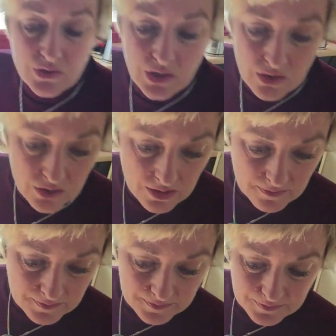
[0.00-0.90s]
on your yoghurt.
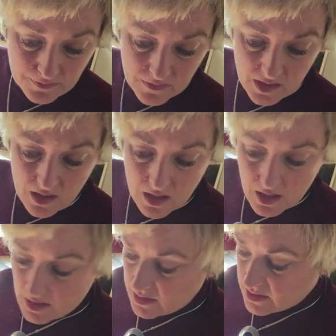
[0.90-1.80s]

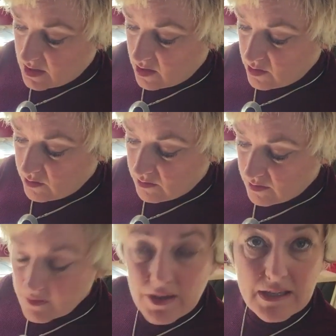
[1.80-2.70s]
So
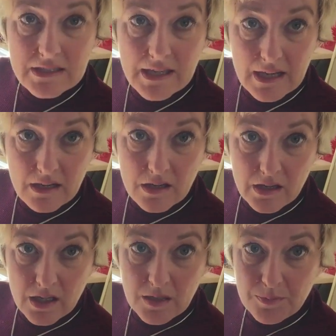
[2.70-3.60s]
that is that.
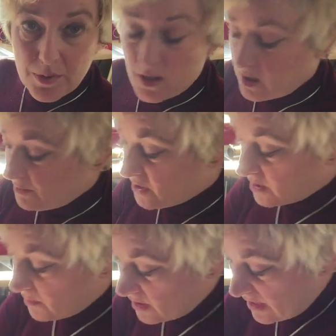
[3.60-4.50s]
I hope you
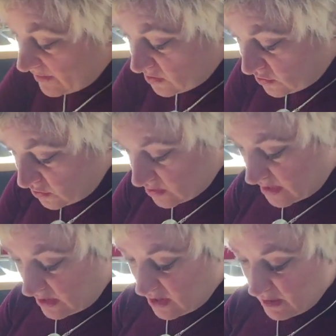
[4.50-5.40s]
don't mind that I haven't actually cooked
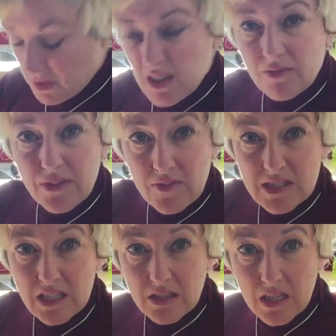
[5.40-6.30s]
anything, but I don't think
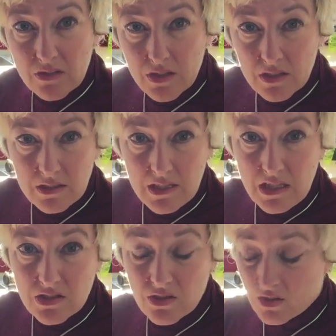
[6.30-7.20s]
there's anything that
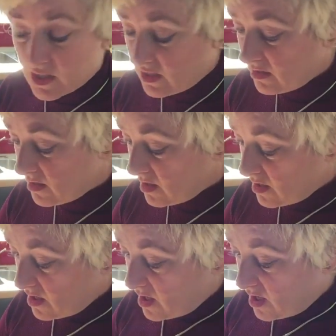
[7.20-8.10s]
needs cooking.
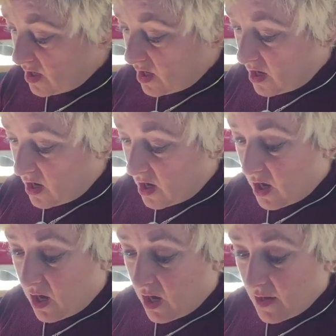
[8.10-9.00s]

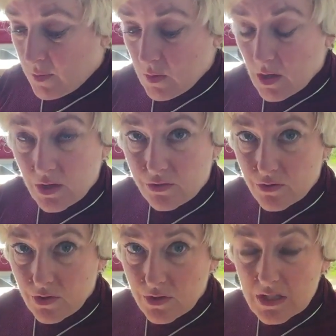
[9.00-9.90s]
I will go
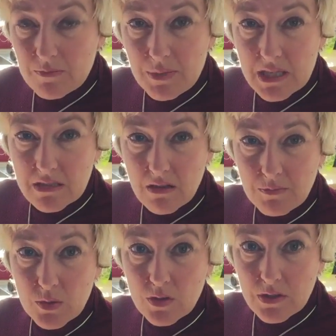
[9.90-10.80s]
through some bits that I
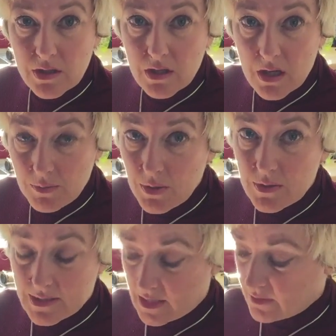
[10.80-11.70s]
bought at the car
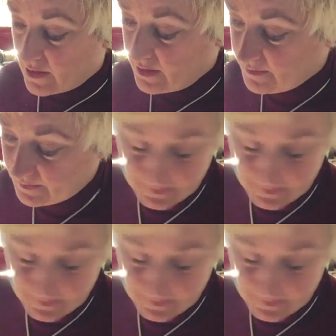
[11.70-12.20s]
boot sale though.